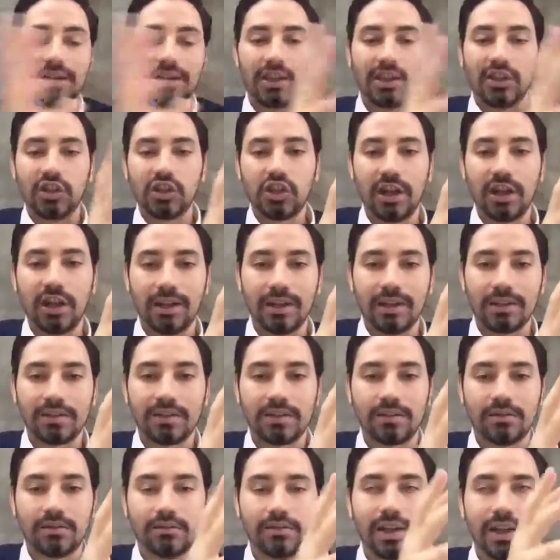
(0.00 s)
in China.
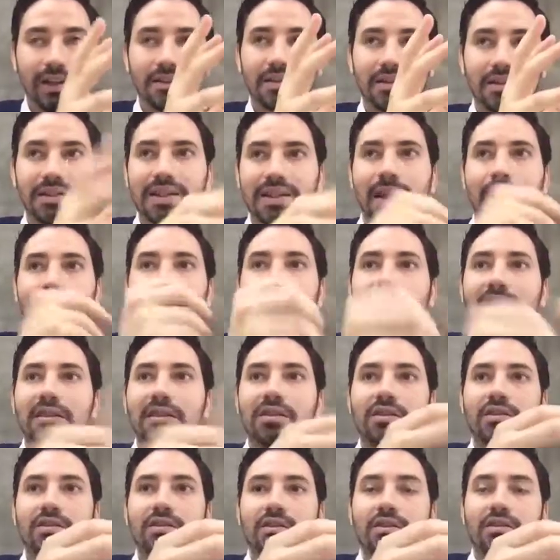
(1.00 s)
So like the time that
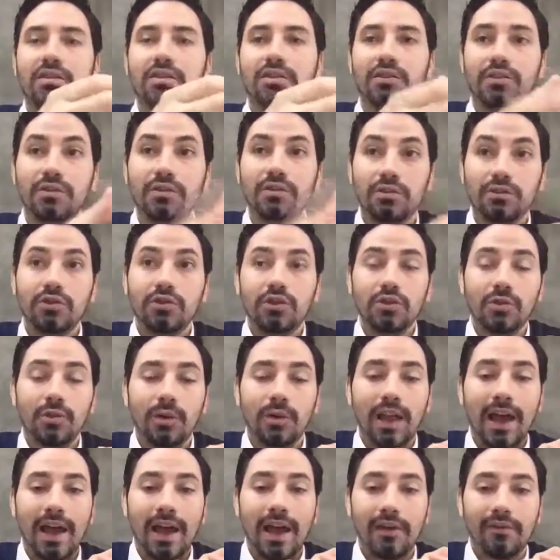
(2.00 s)
you
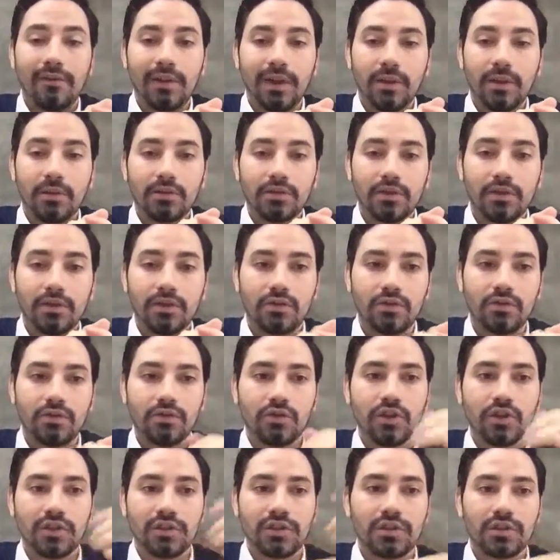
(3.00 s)
will have in order to
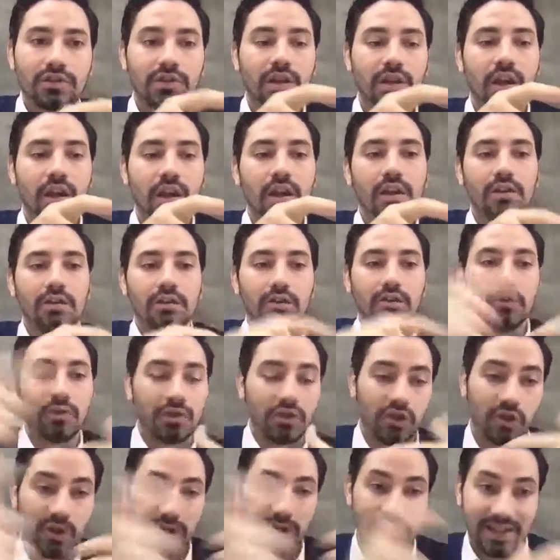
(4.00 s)
just do a
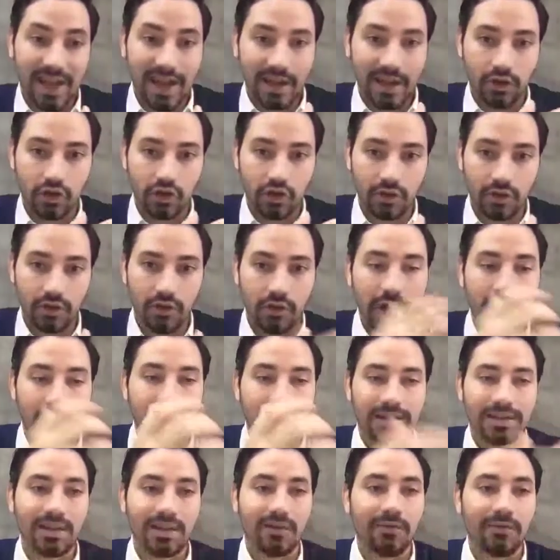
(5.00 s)
transaction or
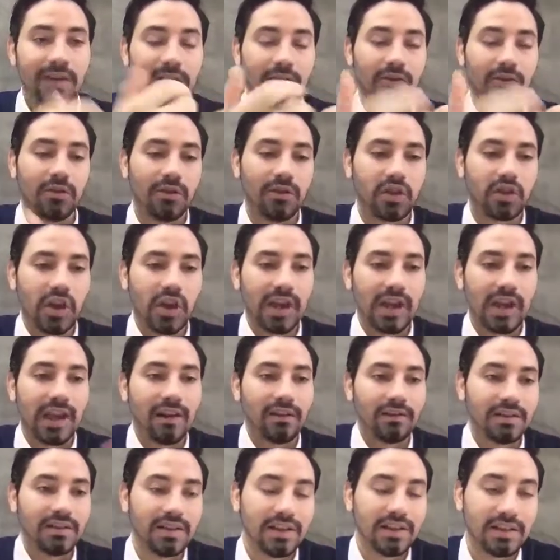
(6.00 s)
add something to your
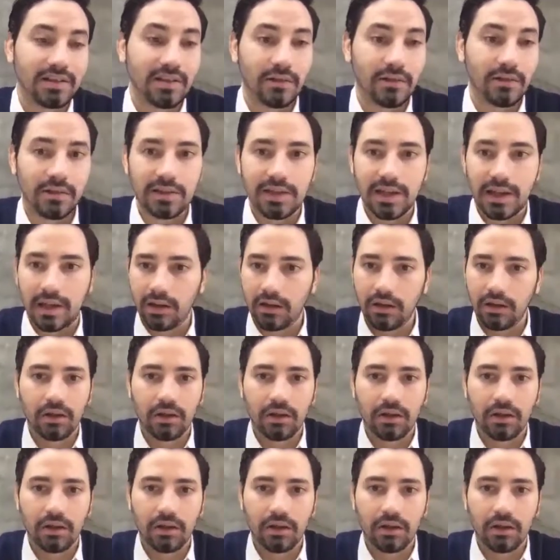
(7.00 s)
checkout is going to take,